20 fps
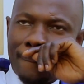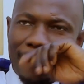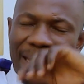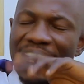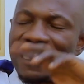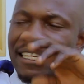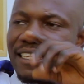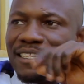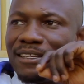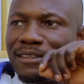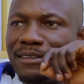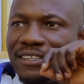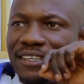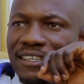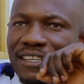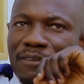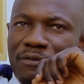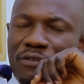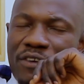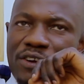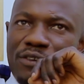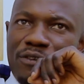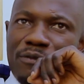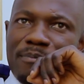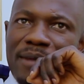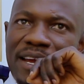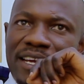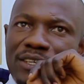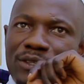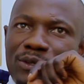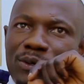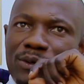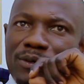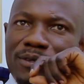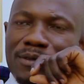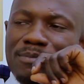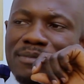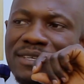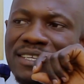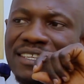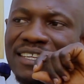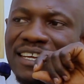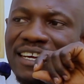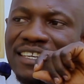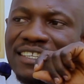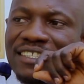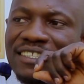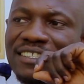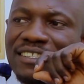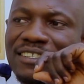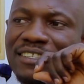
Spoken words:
and a friend of mine told me that